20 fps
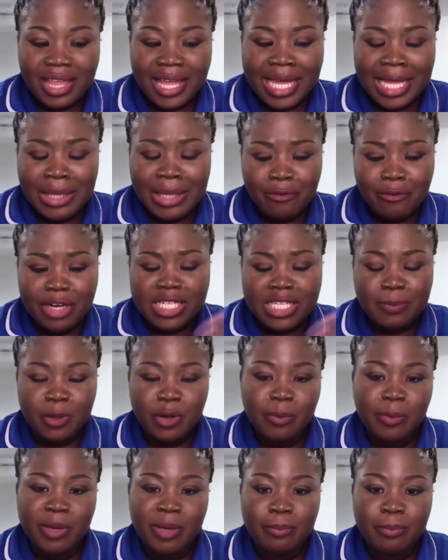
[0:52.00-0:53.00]
And the
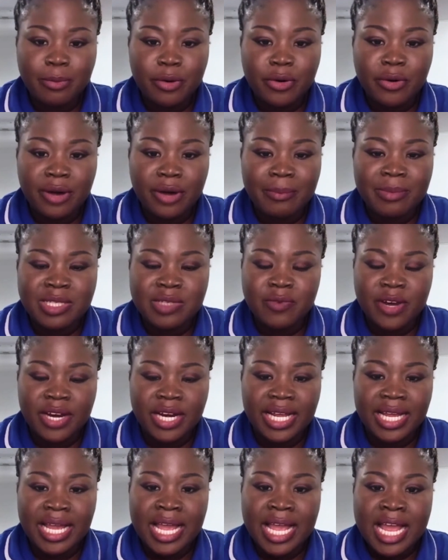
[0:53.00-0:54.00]
redeployment program is
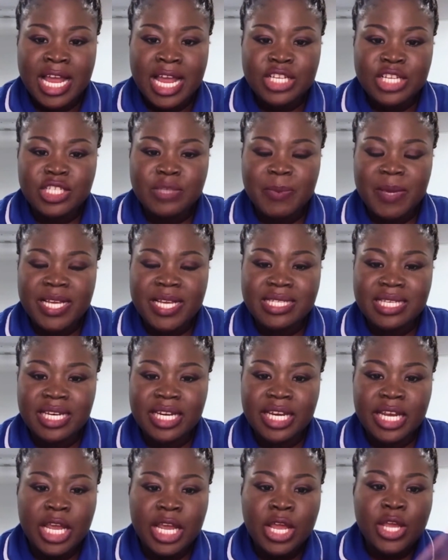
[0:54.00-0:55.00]
really just
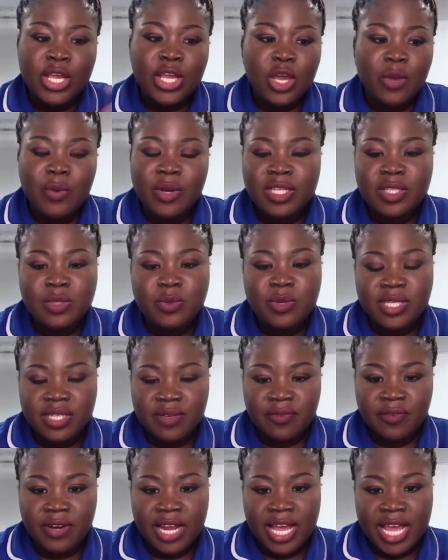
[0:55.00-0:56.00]
basically going into a
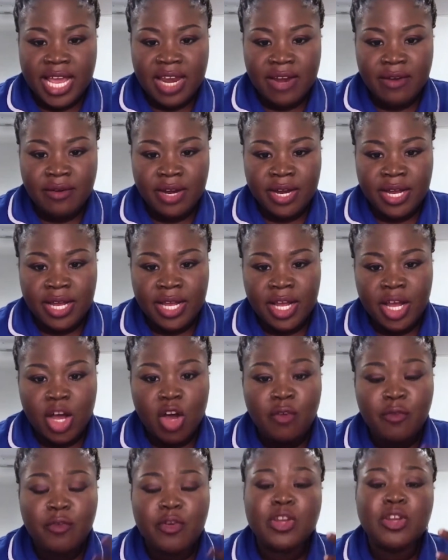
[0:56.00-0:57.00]
different area,
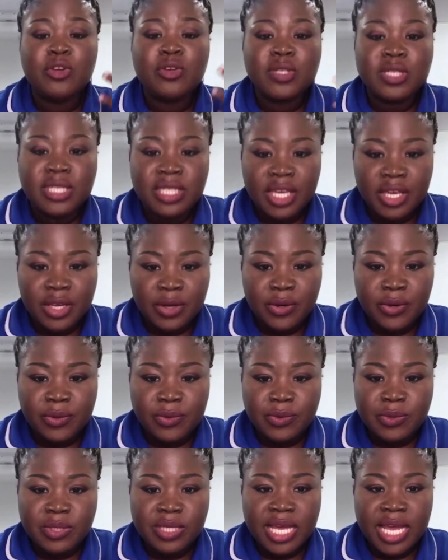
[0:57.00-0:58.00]
offering your
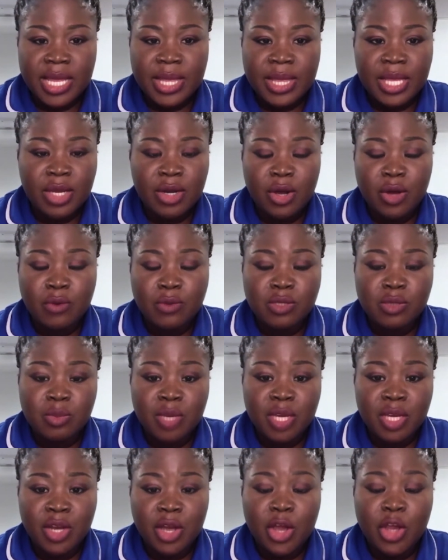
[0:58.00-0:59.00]
skills, and then also
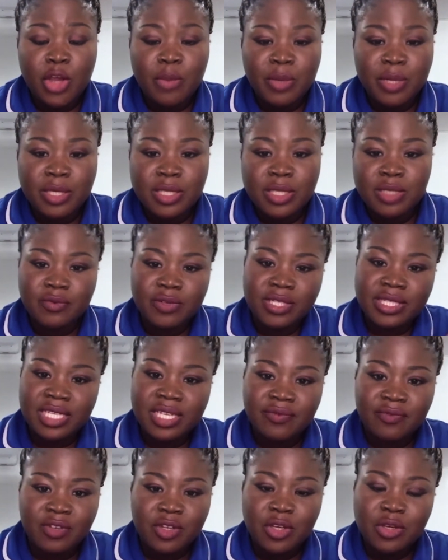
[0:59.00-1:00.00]
being open to
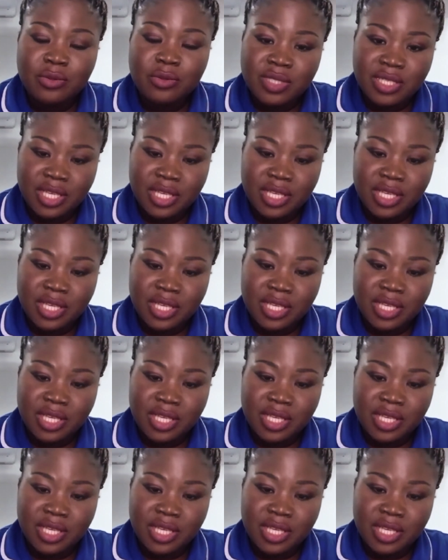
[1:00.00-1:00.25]
receive new